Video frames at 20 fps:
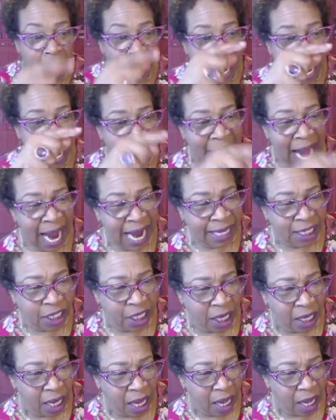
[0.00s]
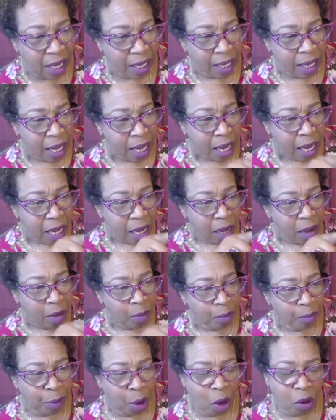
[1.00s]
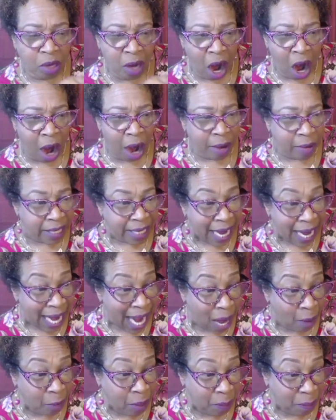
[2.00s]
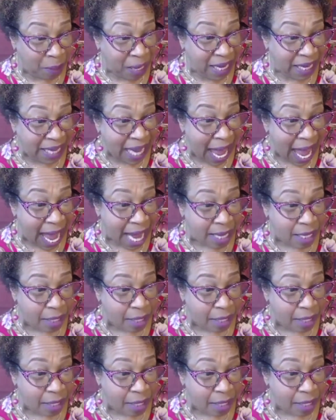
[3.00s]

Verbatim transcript: Angela Bogard, can I repeat that?